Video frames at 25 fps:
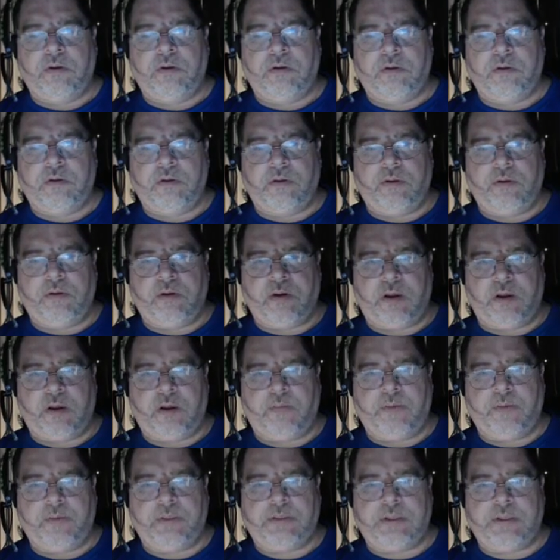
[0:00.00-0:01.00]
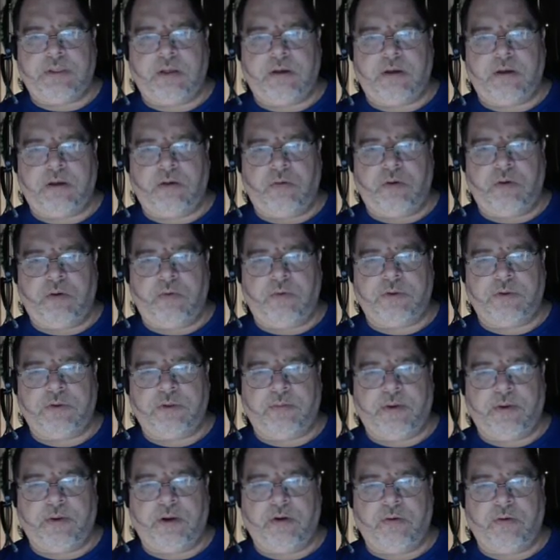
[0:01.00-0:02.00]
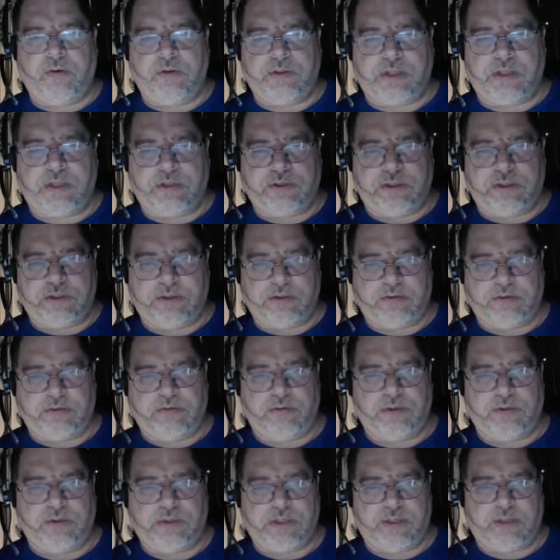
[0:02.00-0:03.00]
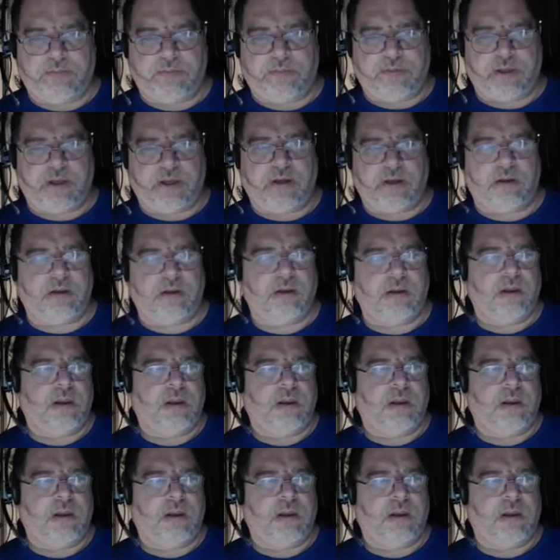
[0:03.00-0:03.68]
look up, it's not going with the bow, it's actually still doing the same thing.